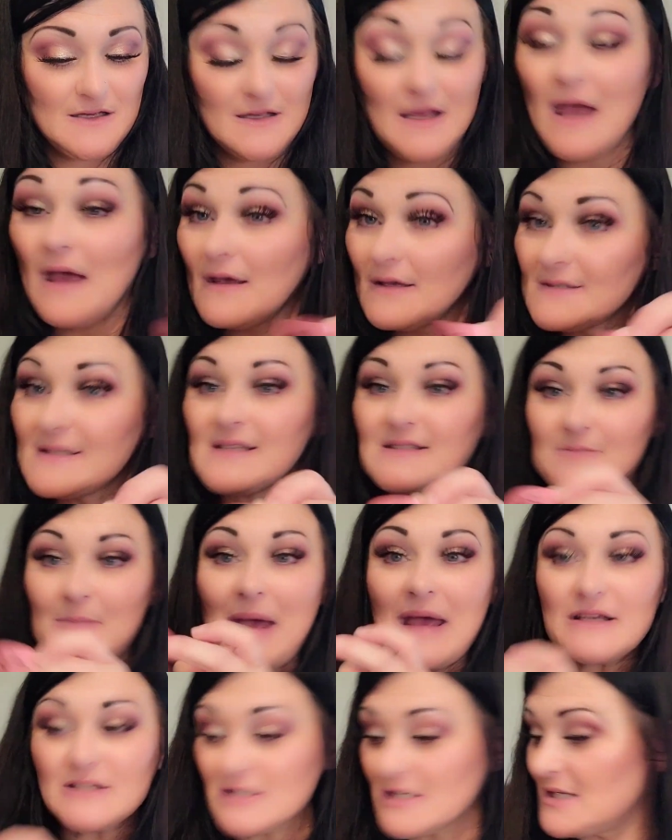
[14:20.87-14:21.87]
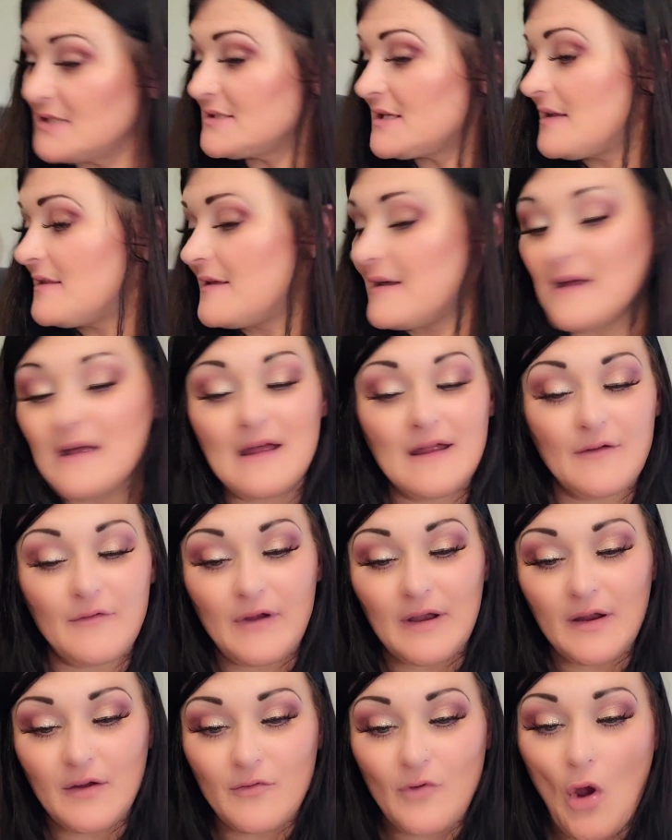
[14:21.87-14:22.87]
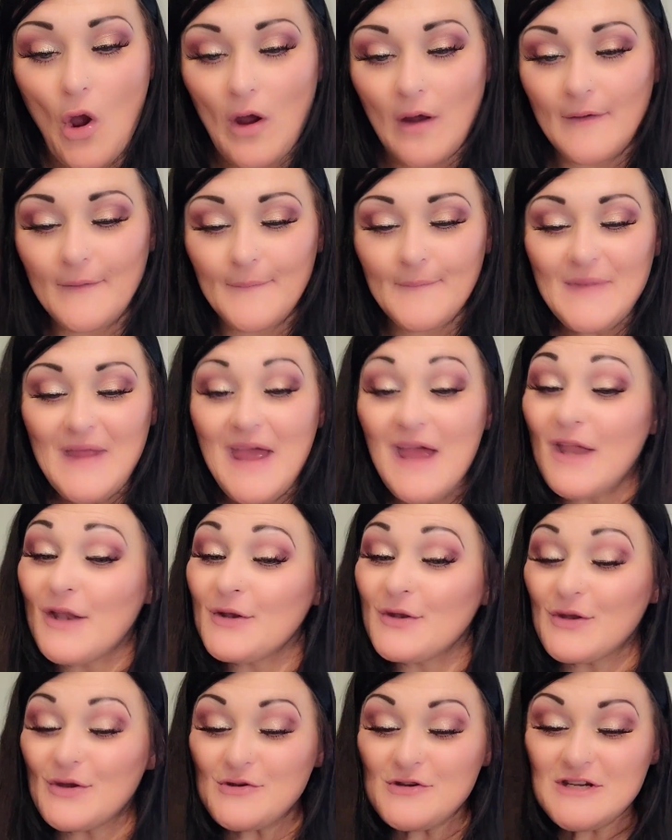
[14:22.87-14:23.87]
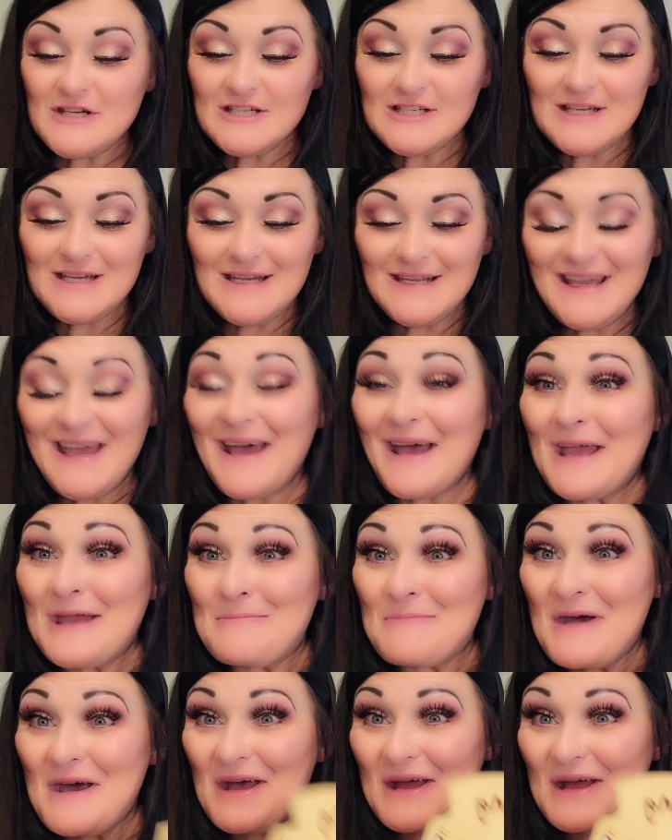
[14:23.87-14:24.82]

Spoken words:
Yeah, it says mask sheet. I thought I read it wrong. Nourishing I'm